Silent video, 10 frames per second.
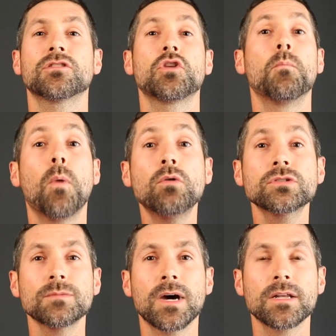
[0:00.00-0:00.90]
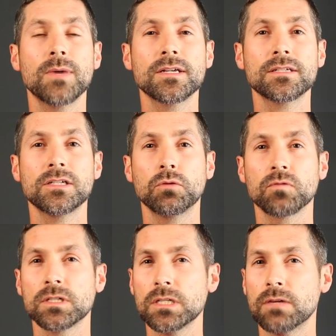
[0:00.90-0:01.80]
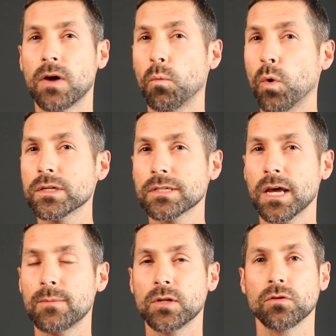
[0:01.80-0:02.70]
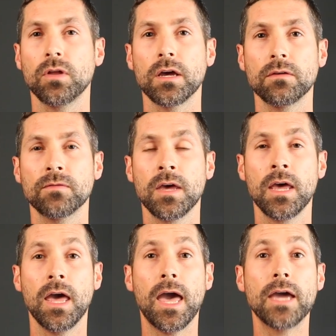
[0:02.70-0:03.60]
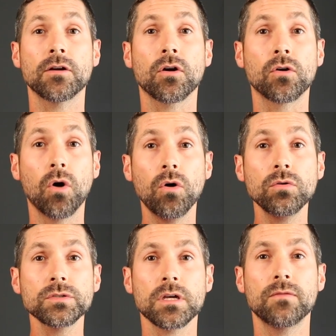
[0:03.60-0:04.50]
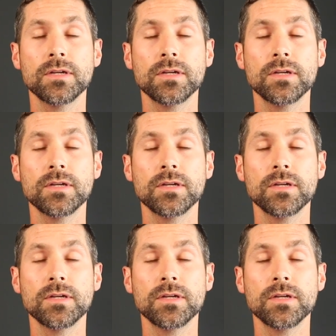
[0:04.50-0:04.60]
the most amount of medicine you'll receive at one time in your life. And our goals of